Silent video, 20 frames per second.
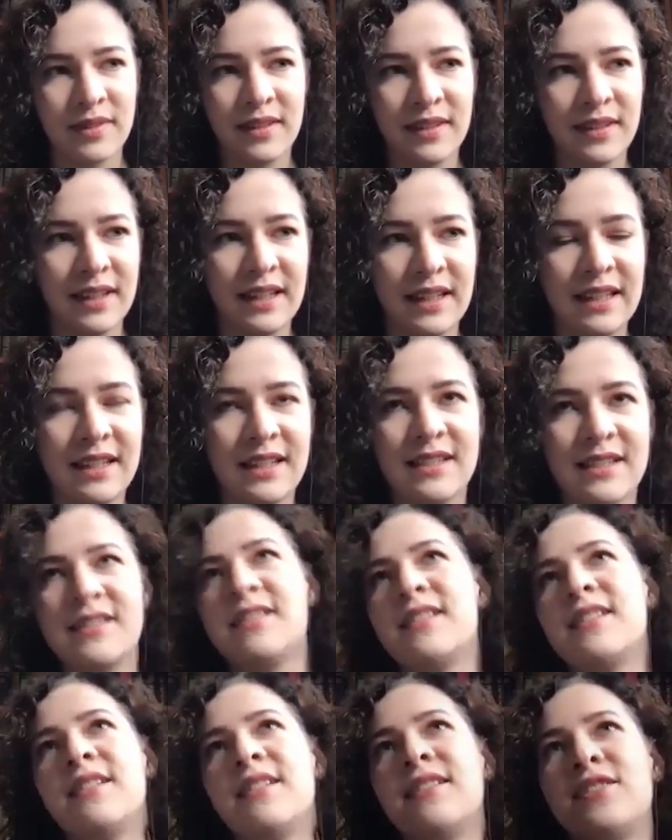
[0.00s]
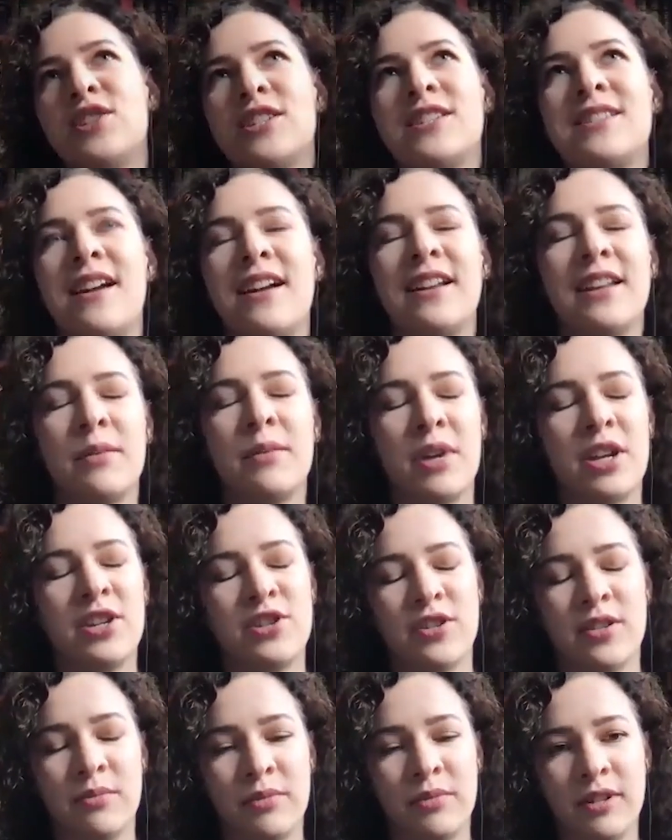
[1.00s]
it is uh, just
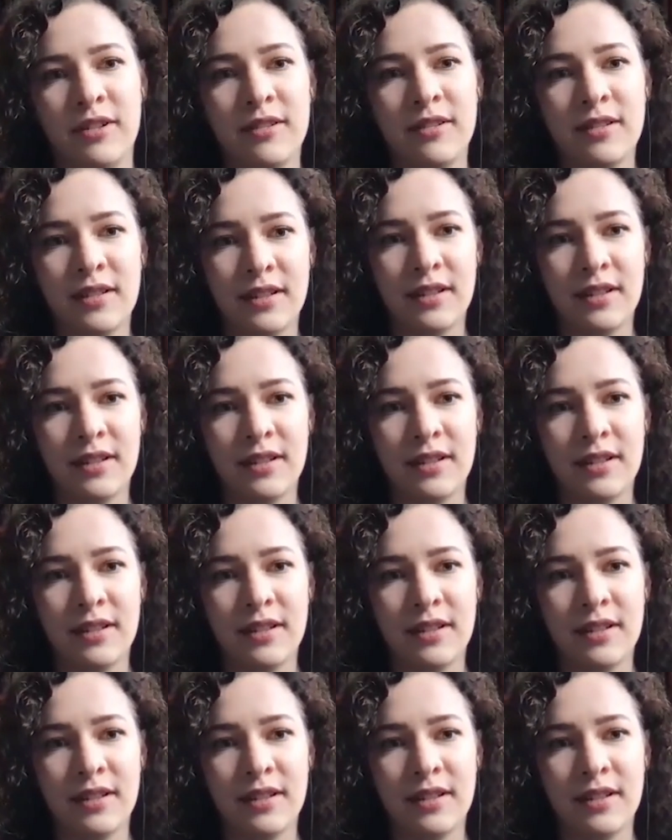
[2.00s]
unimaginable.